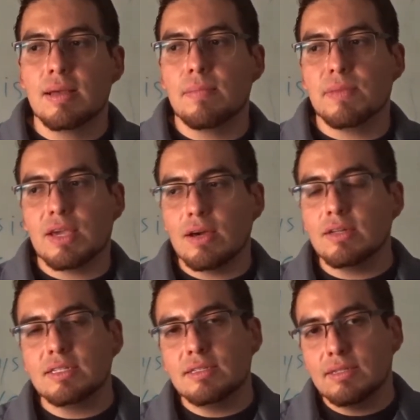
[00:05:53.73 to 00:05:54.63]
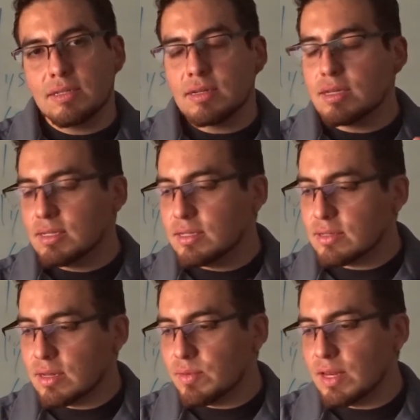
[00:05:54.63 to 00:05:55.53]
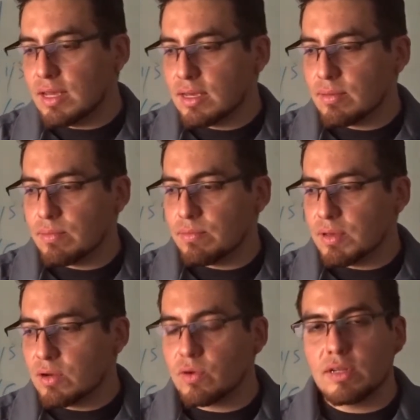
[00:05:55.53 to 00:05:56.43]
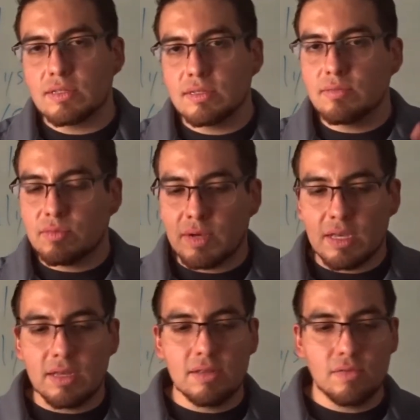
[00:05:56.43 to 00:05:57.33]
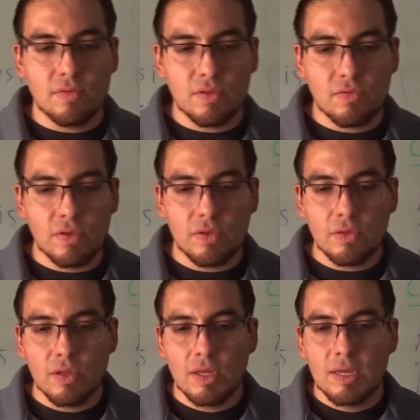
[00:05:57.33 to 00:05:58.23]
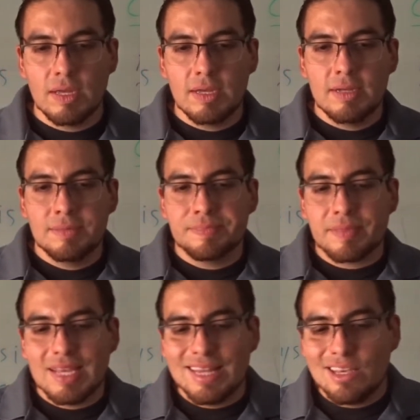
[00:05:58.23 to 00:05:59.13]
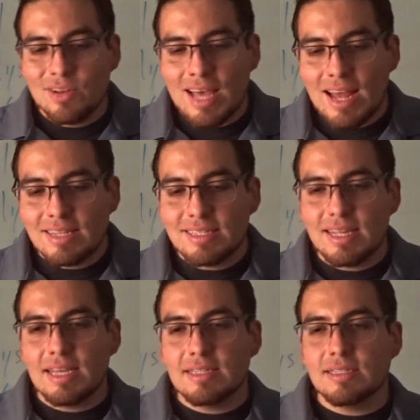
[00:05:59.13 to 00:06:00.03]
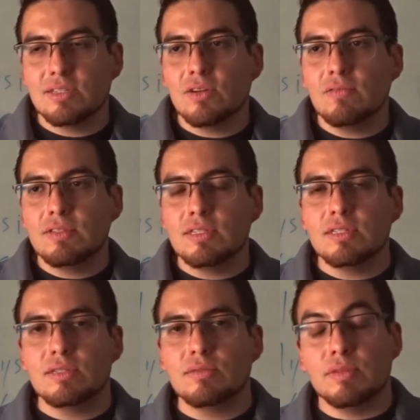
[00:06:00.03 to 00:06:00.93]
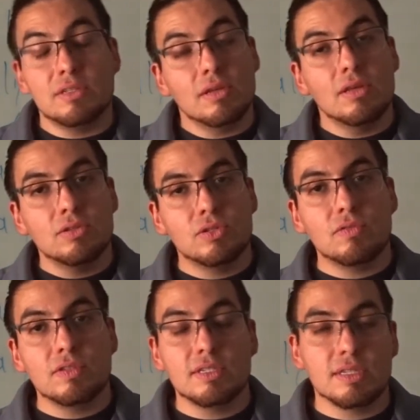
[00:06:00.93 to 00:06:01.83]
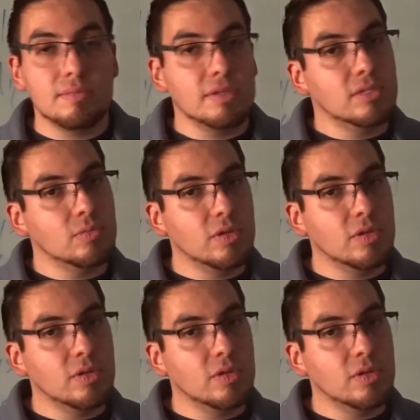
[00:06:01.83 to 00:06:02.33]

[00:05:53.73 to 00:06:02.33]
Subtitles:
Because here's going to be like a big criticism on my end for the field. In the United States, mental health services can be somewhat